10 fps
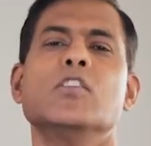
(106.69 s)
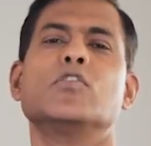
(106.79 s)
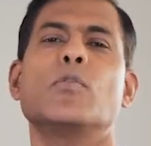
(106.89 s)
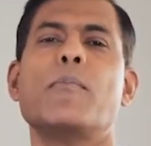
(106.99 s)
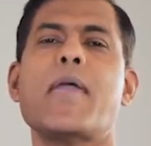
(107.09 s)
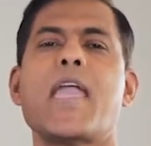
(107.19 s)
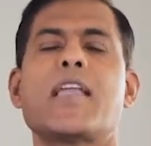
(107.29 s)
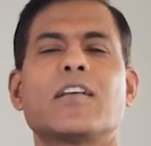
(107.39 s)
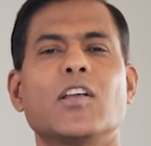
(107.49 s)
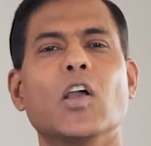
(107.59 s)
to make
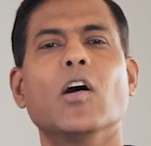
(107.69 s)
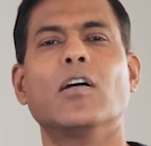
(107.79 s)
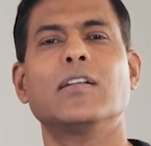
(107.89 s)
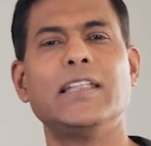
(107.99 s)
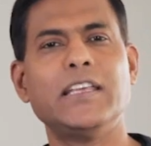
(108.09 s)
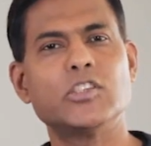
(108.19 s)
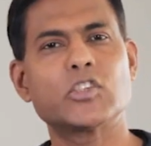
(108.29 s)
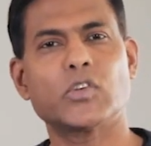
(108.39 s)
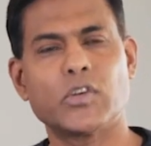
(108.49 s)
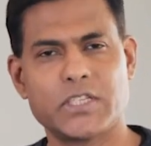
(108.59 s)
godly
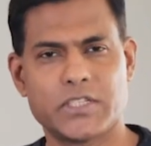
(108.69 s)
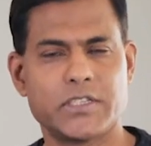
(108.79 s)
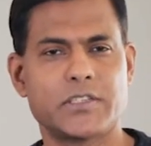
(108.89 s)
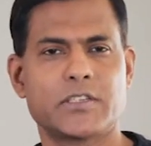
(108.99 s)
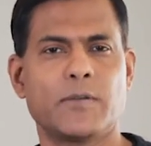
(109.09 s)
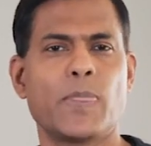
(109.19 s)
choices.